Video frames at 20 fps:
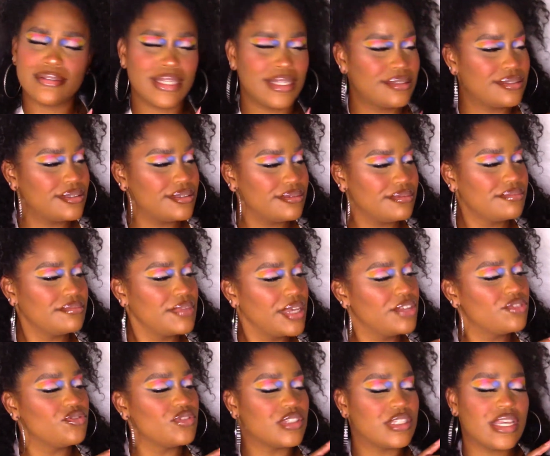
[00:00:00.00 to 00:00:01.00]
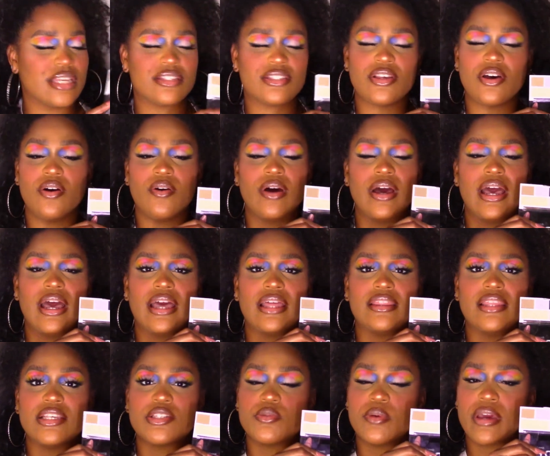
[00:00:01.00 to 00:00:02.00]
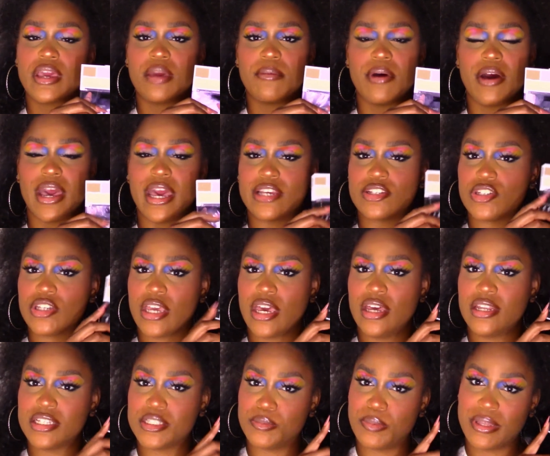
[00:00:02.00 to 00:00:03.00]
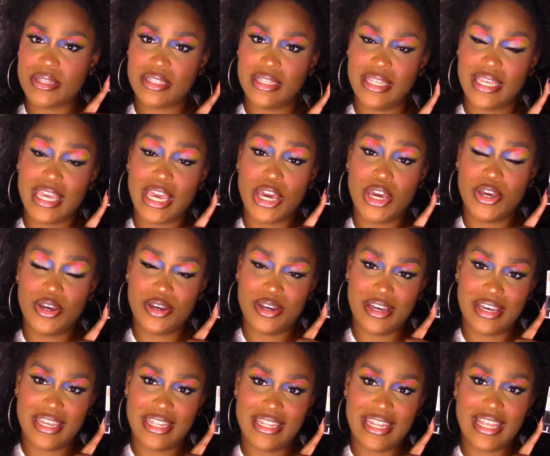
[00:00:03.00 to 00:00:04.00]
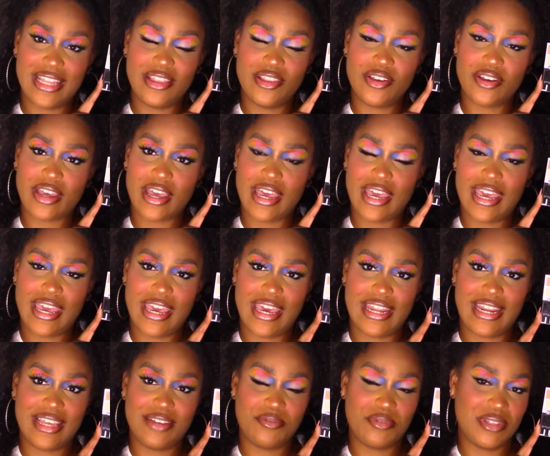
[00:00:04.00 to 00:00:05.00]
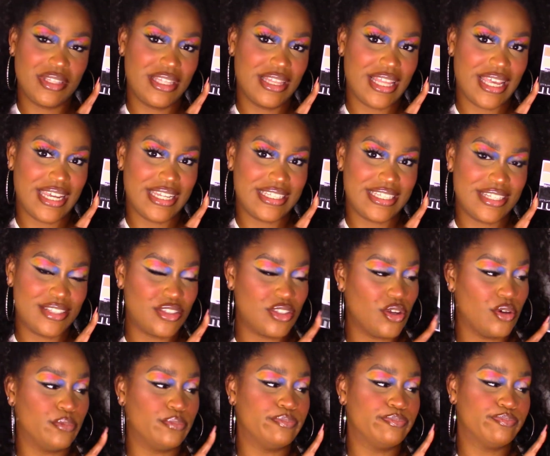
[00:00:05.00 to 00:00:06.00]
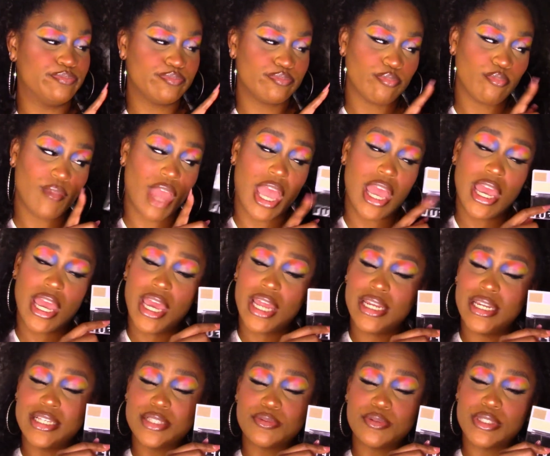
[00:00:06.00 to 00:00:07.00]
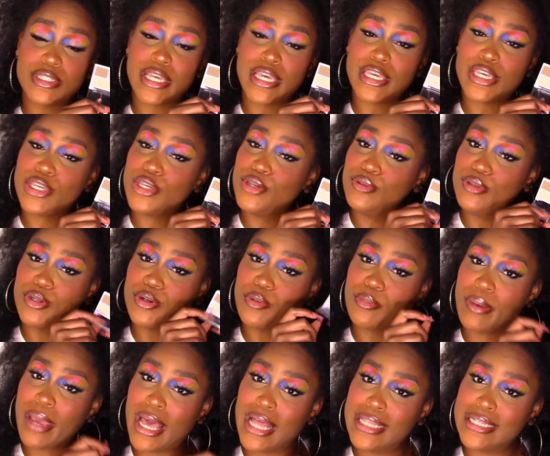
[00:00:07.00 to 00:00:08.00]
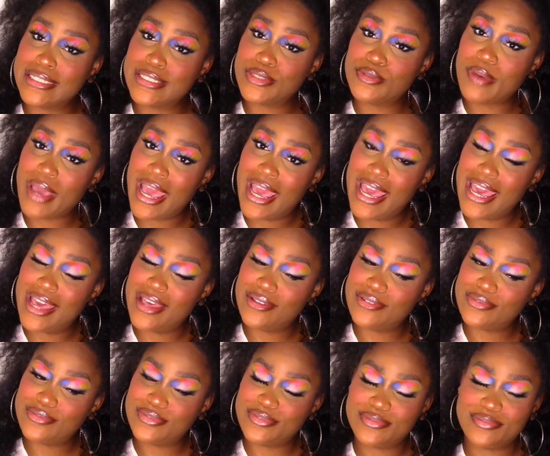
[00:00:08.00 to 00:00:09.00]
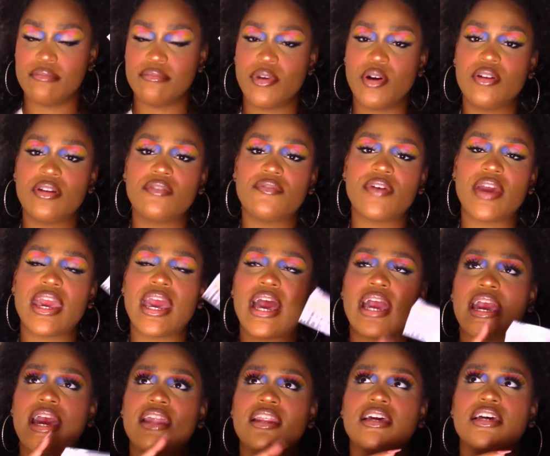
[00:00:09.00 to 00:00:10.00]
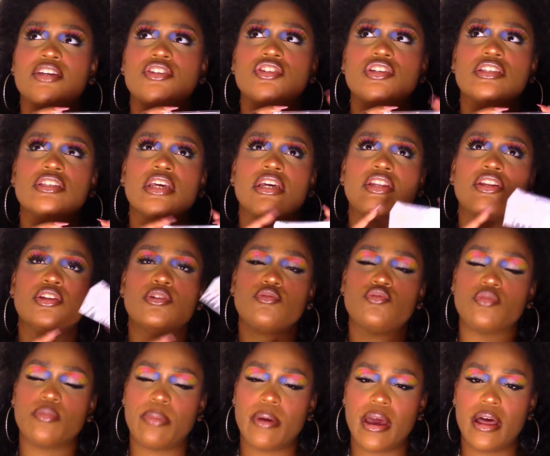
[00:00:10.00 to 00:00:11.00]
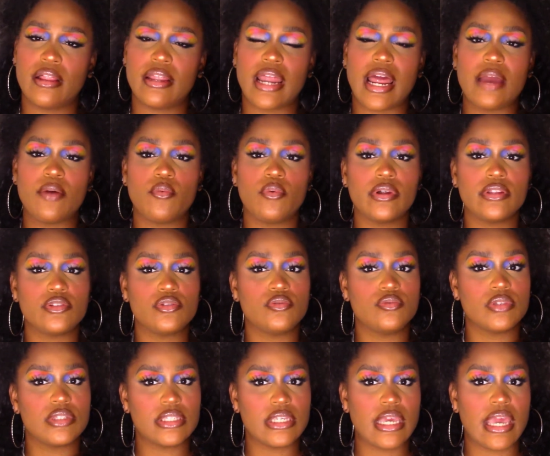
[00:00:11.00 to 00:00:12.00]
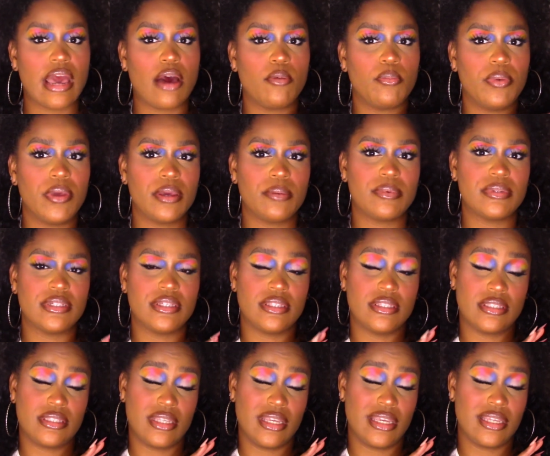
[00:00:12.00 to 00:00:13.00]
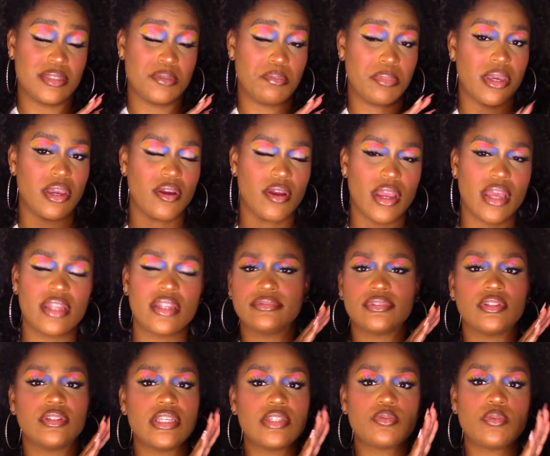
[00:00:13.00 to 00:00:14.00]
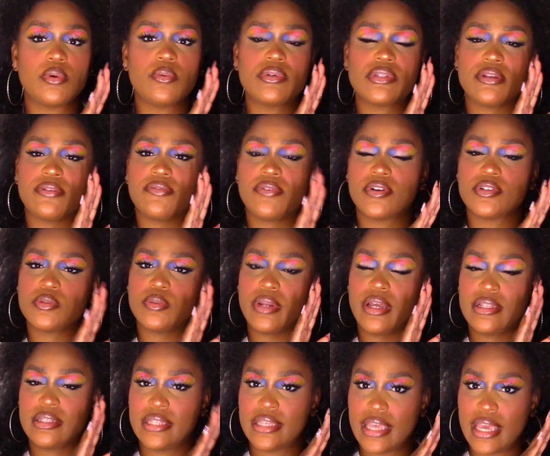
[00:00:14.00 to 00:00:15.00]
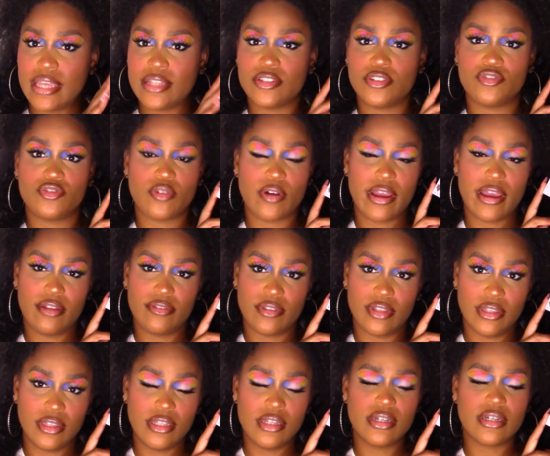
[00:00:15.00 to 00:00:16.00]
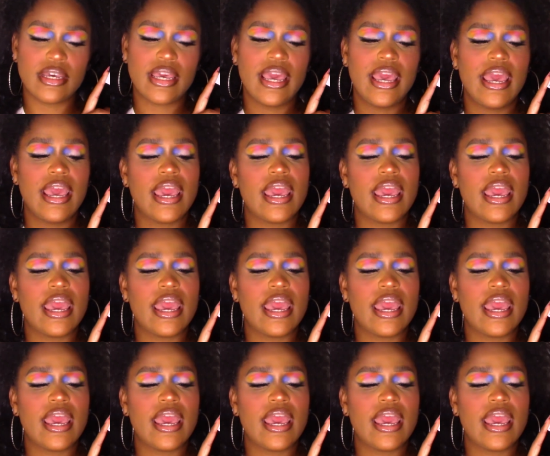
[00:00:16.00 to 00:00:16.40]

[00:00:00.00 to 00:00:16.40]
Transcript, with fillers: That's interesting. So this one came out actually unexpectedly good. That look I had, I really liked it. So this one's a cute little palette to have. Motivate, I got it because she's a neutral palette. I want to see how pigmented this thing is, period. So this one was the first one out the gate to try out the look.